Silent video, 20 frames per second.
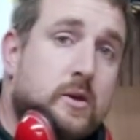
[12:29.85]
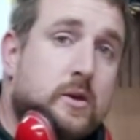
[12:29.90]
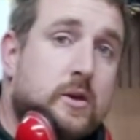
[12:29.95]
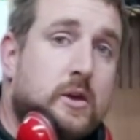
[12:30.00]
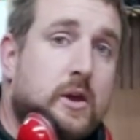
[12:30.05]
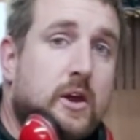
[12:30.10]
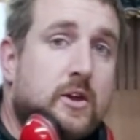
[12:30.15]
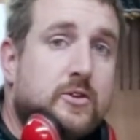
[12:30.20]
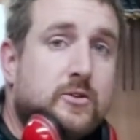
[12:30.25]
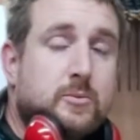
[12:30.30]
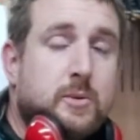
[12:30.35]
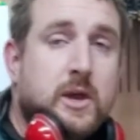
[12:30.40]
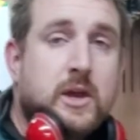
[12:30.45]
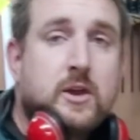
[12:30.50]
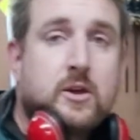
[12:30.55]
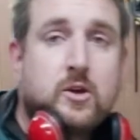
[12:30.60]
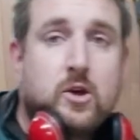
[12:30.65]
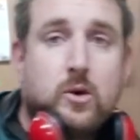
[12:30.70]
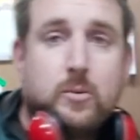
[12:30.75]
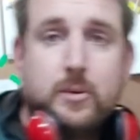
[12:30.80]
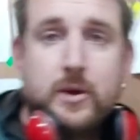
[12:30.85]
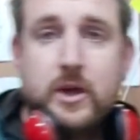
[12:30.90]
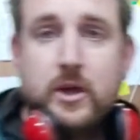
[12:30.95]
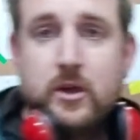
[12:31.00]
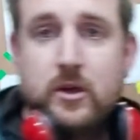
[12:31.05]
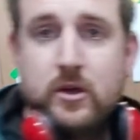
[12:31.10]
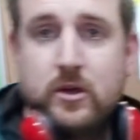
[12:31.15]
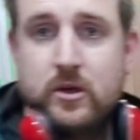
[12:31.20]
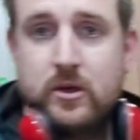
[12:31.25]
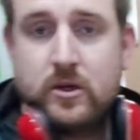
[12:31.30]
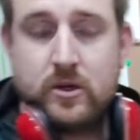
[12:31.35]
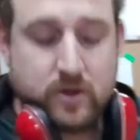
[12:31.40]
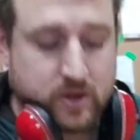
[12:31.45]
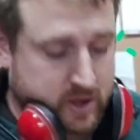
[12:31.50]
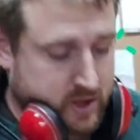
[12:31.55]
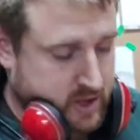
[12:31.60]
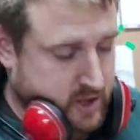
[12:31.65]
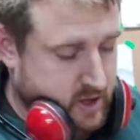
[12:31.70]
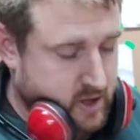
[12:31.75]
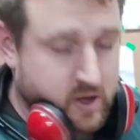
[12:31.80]
Okay, to make a copy
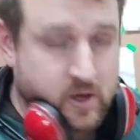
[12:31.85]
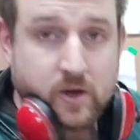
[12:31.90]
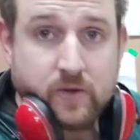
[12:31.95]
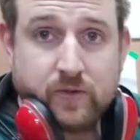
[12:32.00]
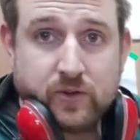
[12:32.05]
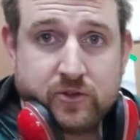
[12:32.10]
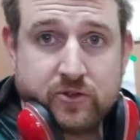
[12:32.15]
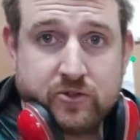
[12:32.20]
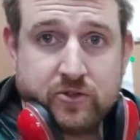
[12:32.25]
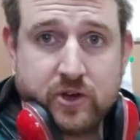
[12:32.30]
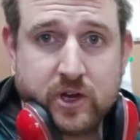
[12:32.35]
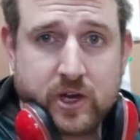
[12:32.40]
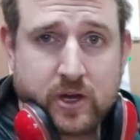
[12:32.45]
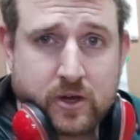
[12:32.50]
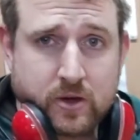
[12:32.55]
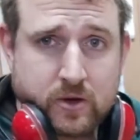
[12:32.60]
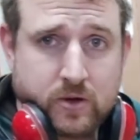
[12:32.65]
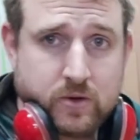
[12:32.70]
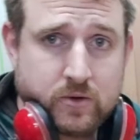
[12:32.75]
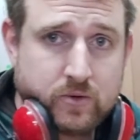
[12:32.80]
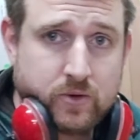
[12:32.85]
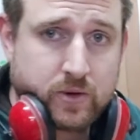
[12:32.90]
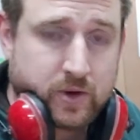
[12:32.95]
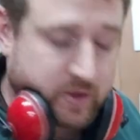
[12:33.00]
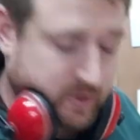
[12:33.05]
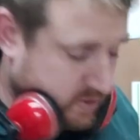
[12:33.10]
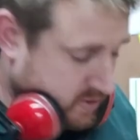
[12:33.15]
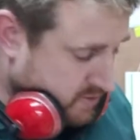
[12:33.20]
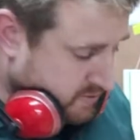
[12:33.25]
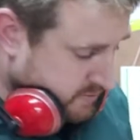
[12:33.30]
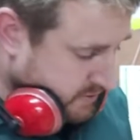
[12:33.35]
of this jig, what I'm going to do is